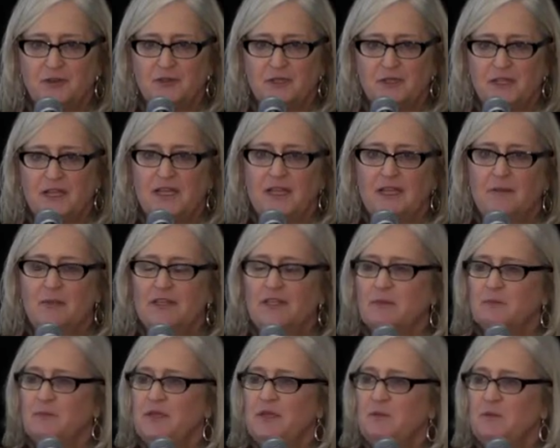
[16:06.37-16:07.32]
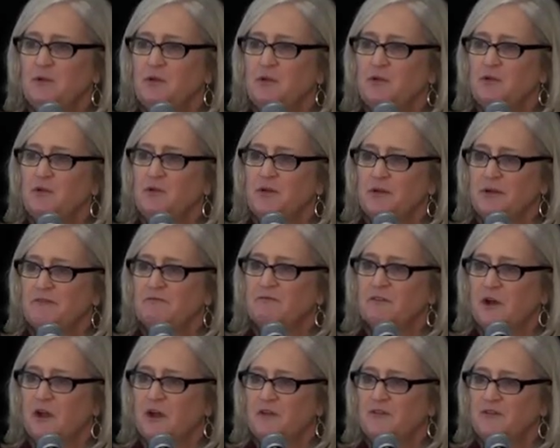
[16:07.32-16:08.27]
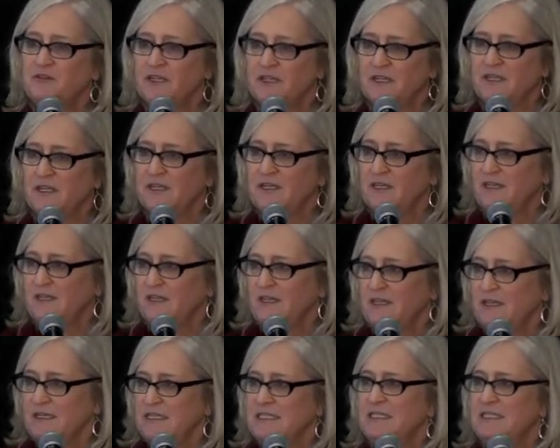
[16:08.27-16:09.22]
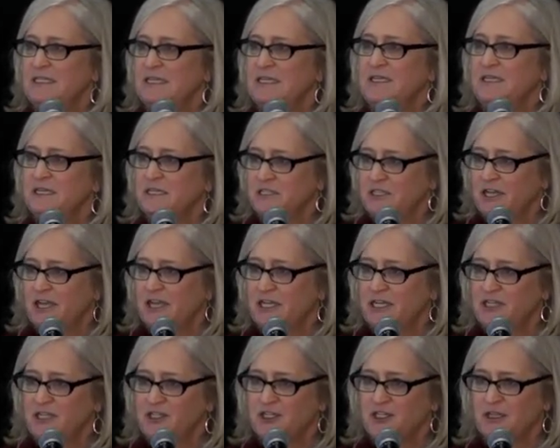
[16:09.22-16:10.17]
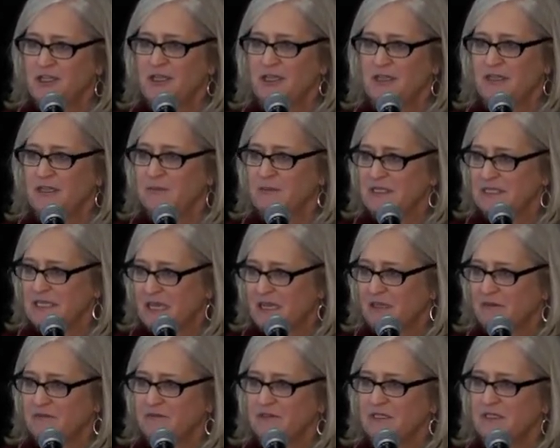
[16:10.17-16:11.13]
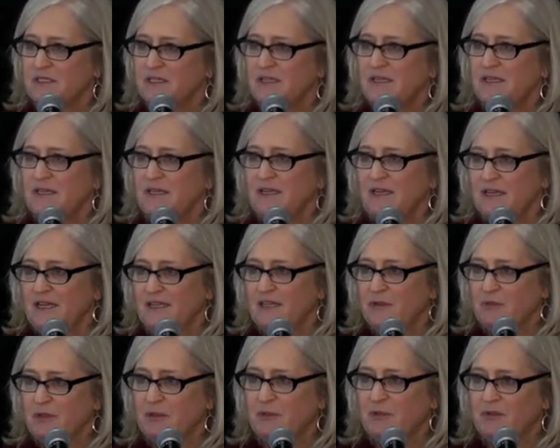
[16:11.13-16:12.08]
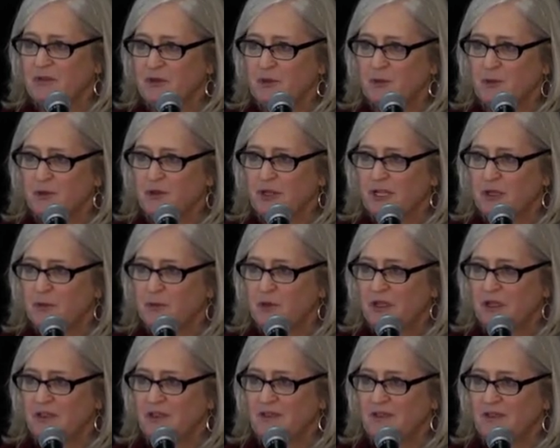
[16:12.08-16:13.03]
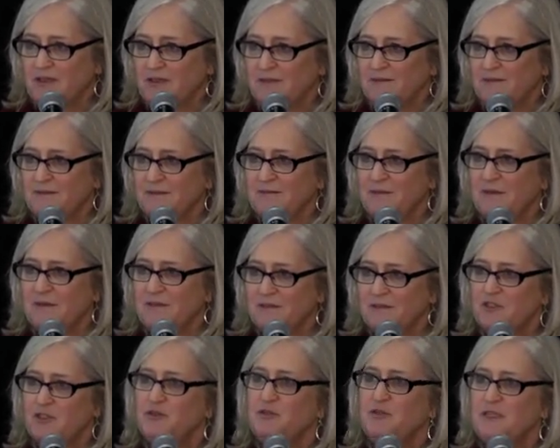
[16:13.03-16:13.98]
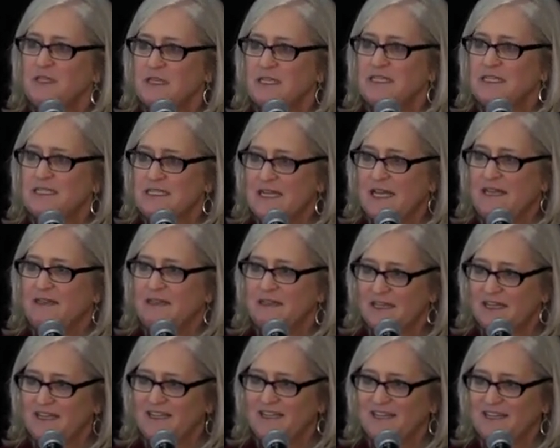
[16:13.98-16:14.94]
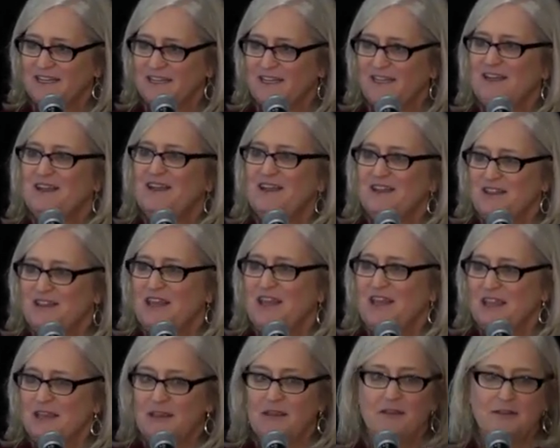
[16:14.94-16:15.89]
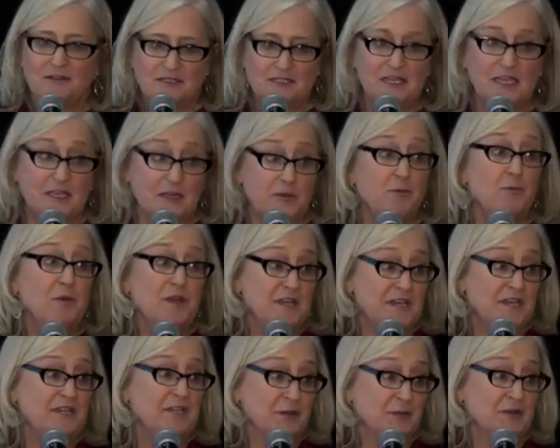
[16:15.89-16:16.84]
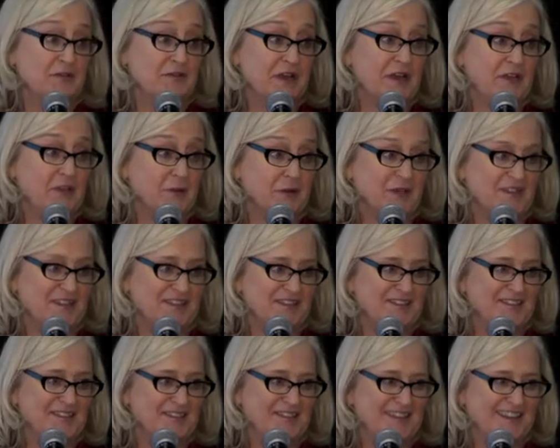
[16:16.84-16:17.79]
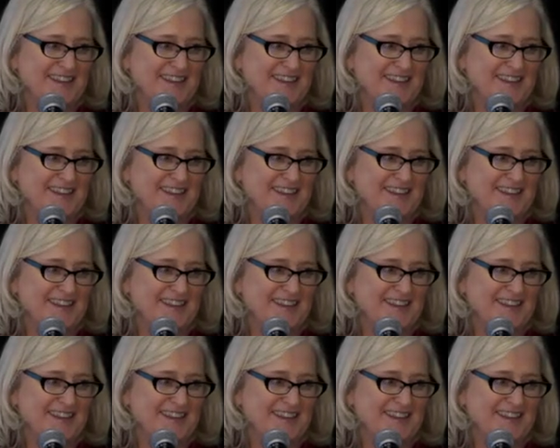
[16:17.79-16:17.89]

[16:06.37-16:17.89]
to it, but the people who are involved in it see the change in themselves and the people they're working with to the extent that they say, we need to evaluate this.